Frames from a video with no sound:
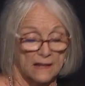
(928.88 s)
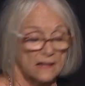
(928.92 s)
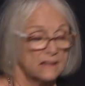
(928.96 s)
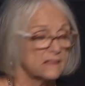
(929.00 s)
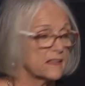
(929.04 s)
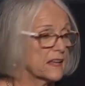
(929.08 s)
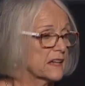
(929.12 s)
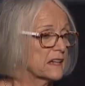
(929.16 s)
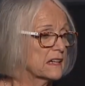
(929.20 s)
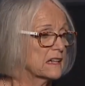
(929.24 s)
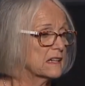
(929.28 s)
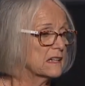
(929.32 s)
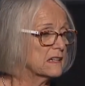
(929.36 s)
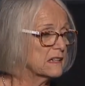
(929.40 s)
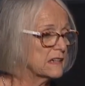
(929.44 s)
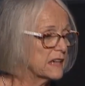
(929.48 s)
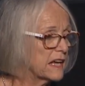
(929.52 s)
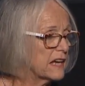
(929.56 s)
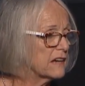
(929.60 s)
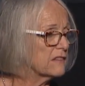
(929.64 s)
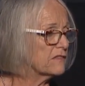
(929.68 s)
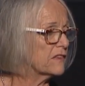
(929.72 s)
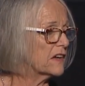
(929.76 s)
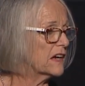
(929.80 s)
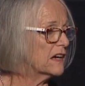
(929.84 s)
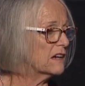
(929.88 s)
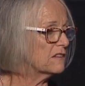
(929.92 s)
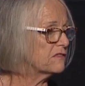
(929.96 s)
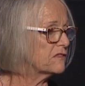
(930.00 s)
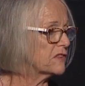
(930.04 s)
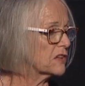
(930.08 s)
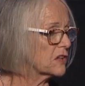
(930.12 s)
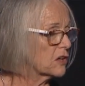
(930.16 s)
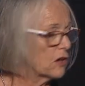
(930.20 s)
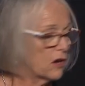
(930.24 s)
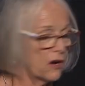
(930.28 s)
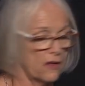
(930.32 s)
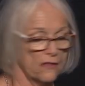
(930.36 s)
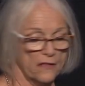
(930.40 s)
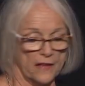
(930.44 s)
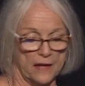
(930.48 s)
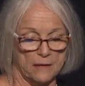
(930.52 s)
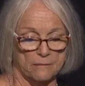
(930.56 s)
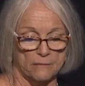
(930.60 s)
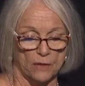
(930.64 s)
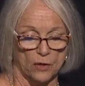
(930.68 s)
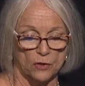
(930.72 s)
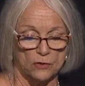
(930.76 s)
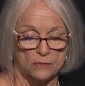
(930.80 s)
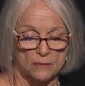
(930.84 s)
that he never forgot
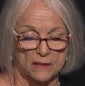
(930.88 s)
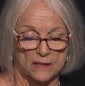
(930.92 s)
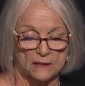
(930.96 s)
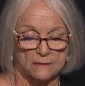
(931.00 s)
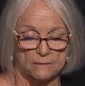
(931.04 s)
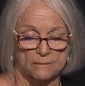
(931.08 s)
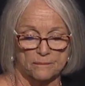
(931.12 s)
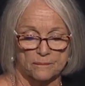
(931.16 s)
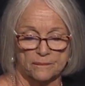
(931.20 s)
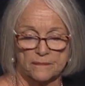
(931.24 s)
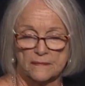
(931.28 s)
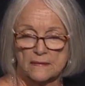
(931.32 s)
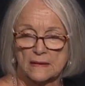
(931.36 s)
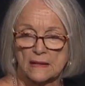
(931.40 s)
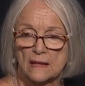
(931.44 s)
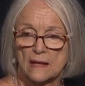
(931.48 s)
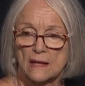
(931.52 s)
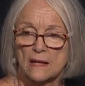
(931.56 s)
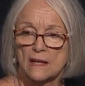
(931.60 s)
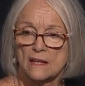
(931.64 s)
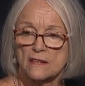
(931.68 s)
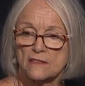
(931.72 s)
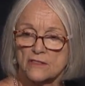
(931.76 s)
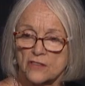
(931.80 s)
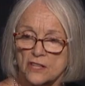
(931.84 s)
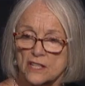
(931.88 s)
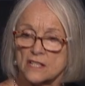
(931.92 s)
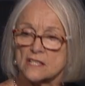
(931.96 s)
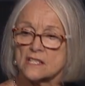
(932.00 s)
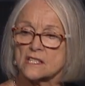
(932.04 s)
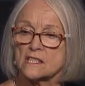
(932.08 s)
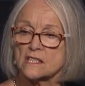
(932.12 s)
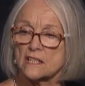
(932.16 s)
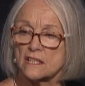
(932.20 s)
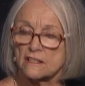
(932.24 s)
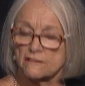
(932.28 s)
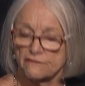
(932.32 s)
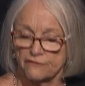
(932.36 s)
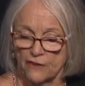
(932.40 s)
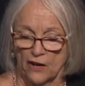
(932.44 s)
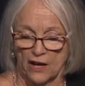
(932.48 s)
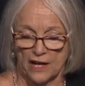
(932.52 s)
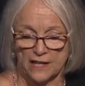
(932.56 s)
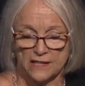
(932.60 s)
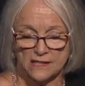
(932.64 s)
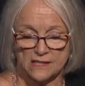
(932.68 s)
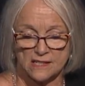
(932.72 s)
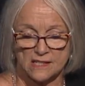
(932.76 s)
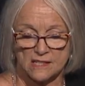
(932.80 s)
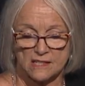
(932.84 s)
that moment. This
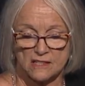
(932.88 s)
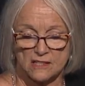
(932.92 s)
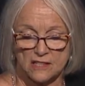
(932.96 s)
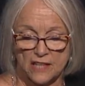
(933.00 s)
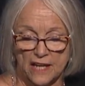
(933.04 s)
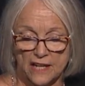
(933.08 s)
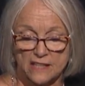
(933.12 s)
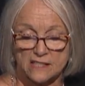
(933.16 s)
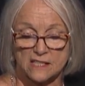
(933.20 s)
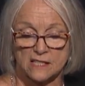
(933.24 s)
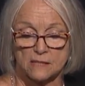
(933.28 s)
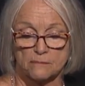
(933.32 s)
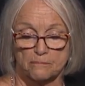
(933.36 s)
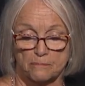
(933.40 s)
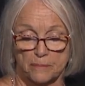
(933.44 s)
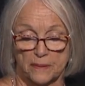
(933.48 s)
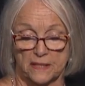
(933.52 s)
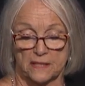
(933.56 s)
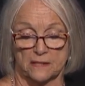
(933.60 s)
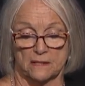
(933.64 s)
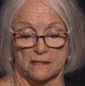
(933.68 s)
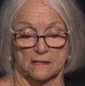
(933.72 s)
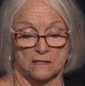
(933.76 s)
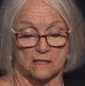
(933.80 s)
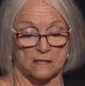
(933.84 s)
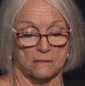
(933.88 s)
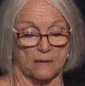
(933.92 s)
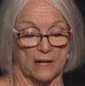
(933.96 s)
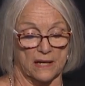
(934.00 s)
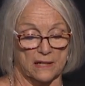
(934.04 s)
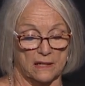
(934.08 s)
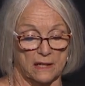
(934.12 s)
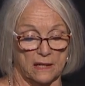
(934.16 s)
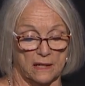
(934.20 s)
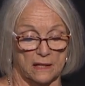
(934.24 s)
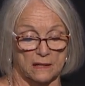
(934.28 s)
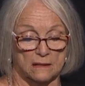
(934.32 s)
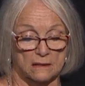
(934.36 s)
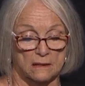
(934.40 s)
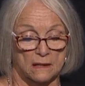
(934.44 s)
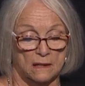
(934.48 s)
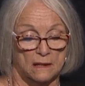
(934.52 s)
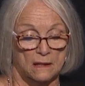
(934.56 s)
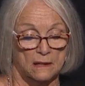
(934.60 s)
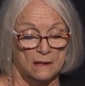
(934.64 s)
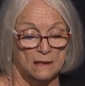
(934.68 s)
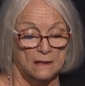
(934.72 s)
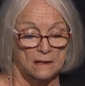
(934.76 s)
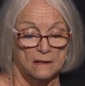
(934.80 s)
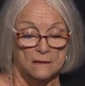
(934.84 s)
advice, thus bit into my head,
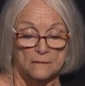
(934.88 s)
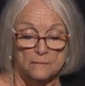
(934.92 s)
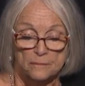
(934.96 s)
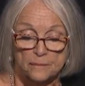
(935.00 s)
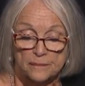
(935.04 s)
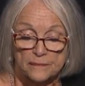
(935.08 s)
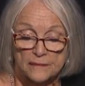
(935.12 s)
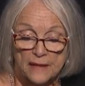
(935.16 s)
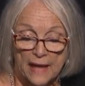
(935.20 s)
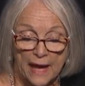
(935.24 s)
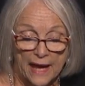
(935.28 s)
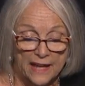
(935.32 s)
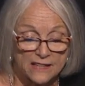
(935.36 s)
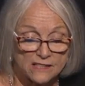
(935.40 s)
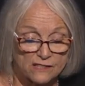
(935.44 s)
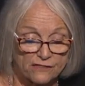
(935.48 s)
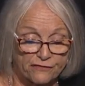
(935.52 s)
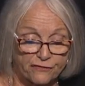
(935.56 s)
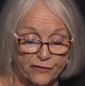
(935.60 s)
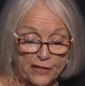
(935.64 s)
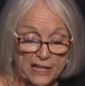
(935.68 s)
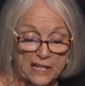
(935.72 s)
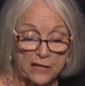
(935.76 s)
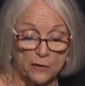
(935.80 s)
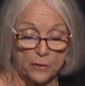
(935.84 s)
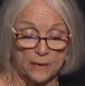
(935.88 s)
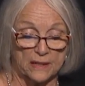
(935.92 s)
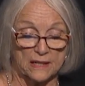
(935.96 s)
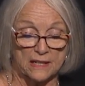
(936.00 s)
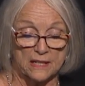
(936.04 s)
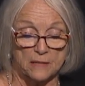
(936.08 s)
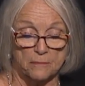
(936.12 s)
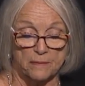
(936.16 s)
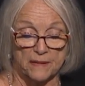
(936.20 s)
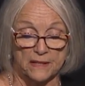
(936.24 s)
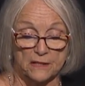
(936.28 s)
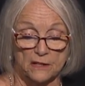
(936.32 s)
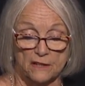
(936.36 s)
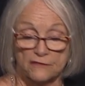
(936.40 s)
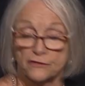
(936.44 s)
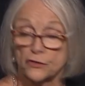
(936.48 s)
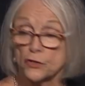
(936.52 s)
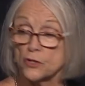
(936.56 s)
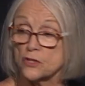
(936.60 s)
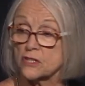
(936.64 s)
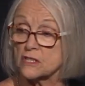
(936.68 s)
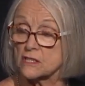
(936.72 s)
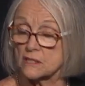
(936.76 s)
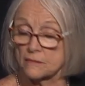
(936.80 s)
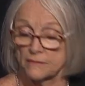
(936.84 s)
has frequently been of
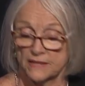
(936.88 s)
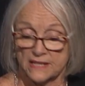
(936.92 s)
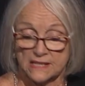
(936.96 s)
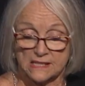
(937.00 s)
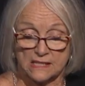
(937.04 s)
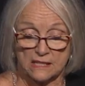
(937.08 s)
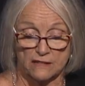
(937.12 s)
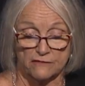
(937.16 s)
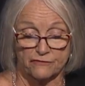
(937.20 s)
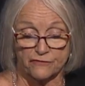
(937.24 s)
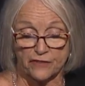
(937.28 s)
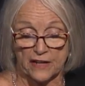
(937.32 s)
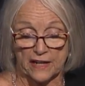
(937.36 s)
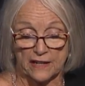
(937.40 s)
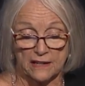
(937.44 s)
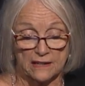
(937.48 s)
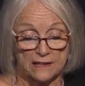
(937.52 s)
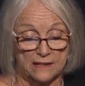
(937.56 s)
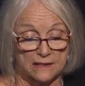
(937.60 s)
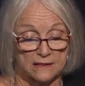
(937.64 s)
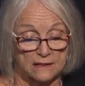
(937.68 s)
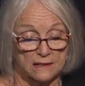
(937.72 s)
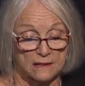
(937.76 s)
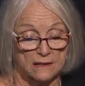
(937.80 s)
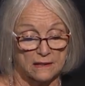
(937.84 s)
use to me, said Franklin.